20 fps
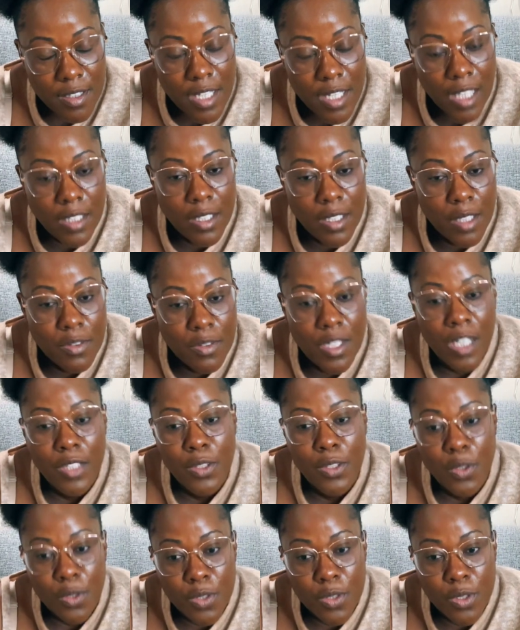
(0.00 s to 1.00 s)
telling uh,
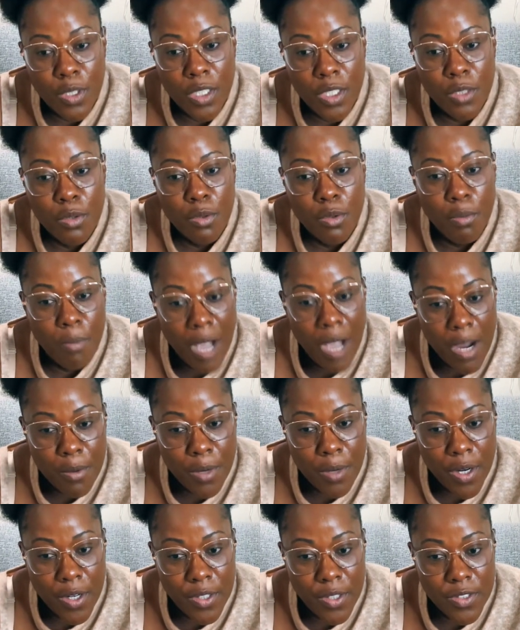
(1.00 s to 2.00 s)
telling your story through my
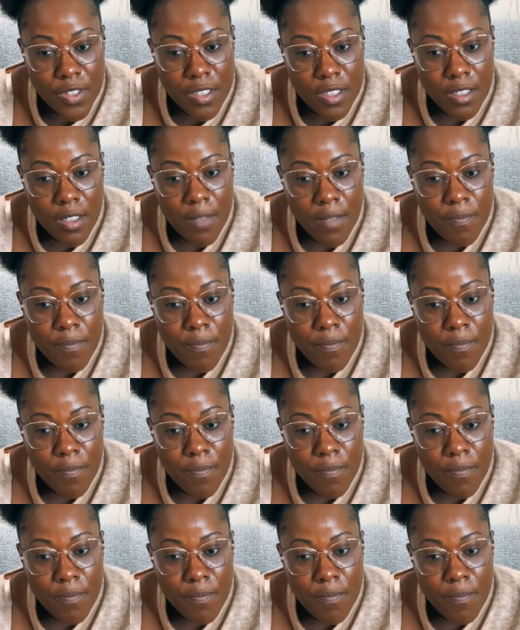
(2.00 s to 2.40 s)
words.